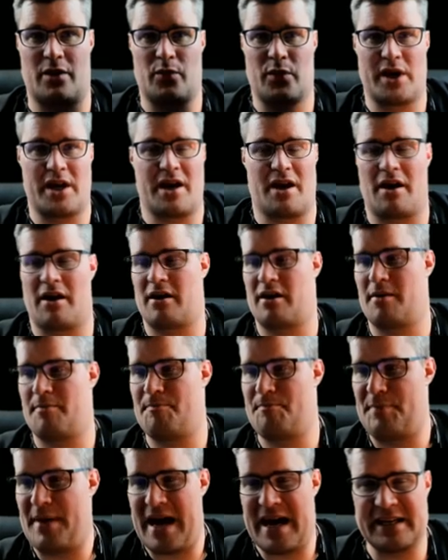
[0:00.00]
we are
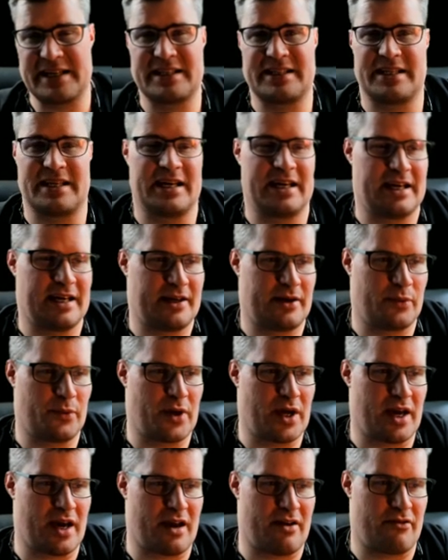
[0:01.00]
back and
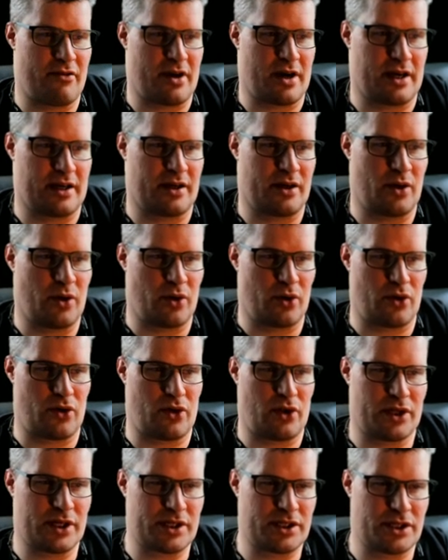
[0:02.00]
we have run
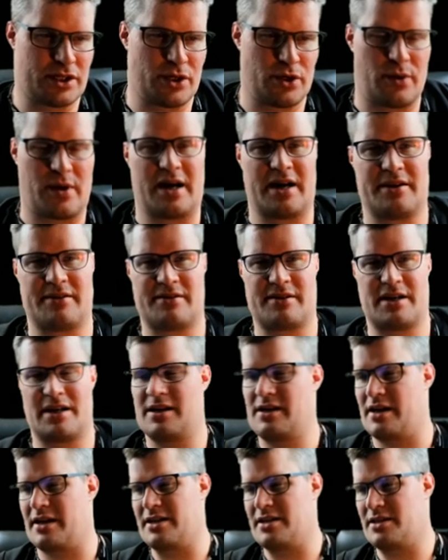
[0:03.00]
all the
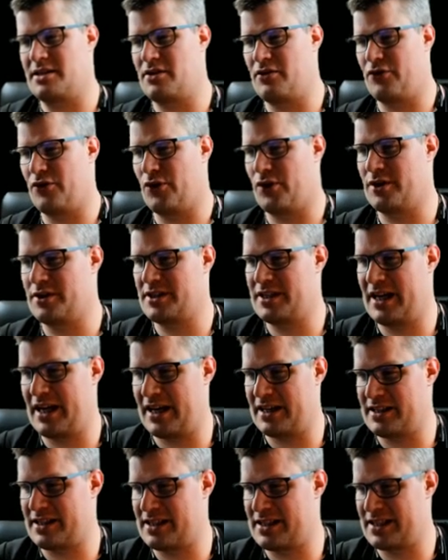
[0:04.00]
294
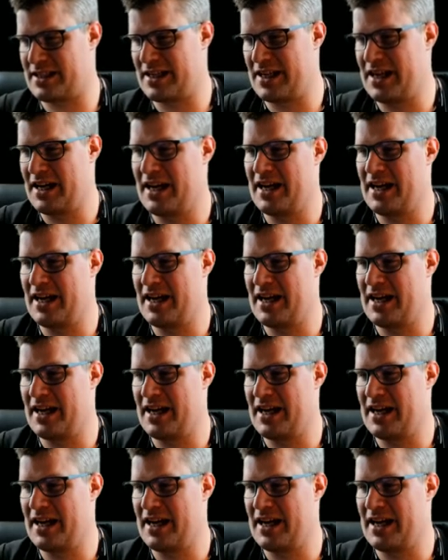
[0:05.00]
tests